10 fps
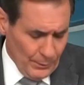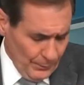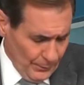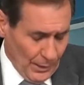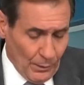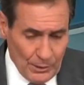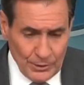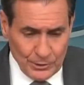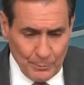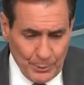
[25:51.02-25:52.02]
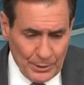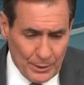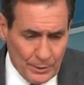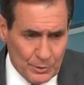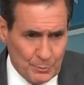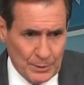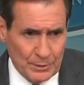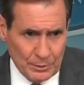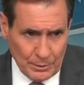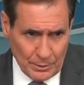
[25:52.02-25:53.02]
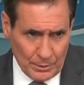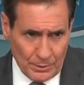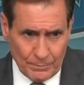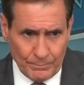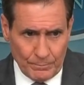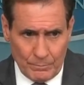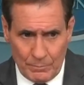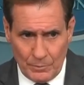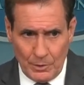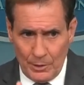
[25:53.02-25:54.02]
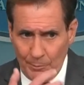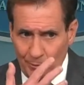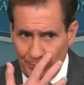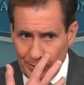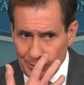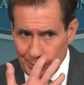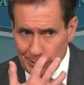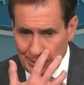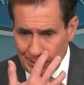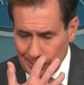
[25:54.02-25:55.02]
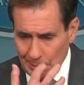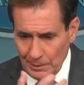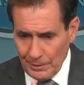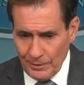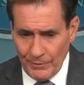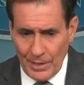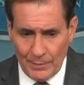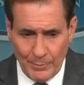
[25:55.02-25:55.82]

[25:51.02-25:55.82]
Yeah, I'll let the Pentagon speak to the number of injuries that they've had.